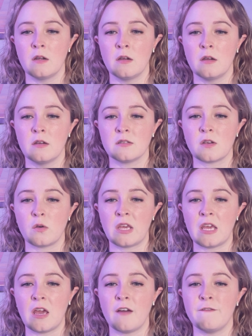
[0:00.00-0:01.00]
So
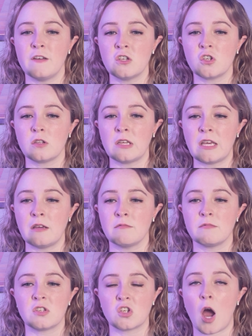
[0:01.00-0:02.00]
he eventually
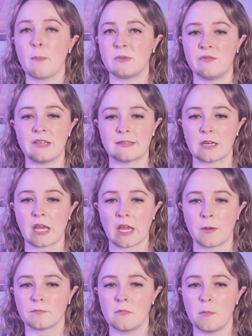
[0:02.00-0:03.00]
stopped
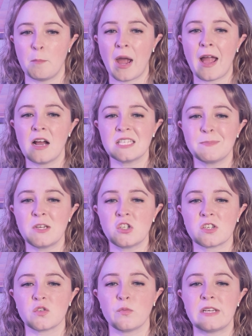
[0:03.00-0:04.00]
visiting. My husband
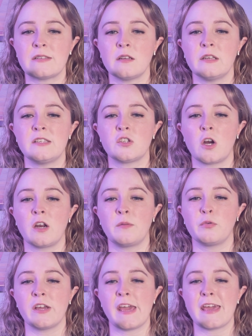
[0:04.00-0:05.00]
just recently started
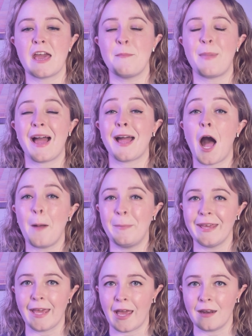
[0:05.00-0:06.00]
bringing him back up
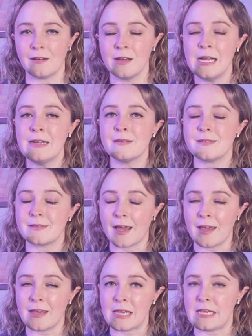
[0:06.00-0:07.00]
again,
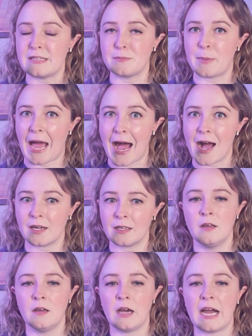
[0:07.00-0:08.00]
saying he's
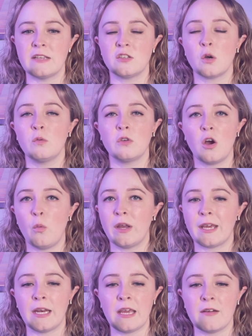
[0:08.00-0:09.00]
back. I don't know what
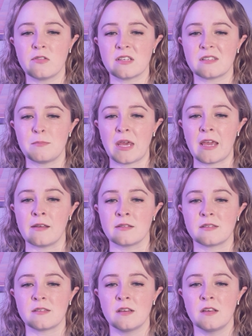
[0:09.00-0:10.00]
any of this means,